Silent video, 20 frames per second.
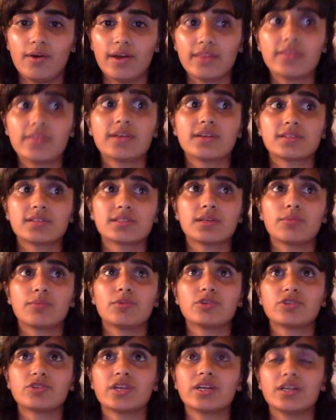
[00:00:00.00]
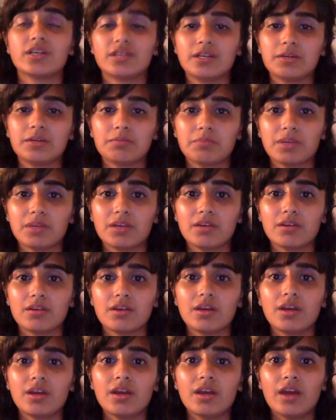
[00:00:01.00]
I think it's someone trying to hurt me.
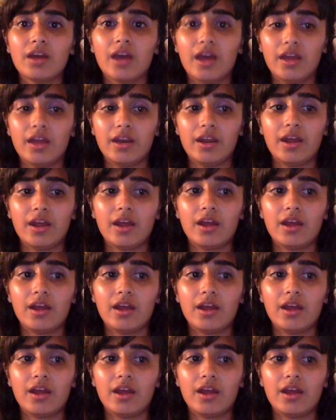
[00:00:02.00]
And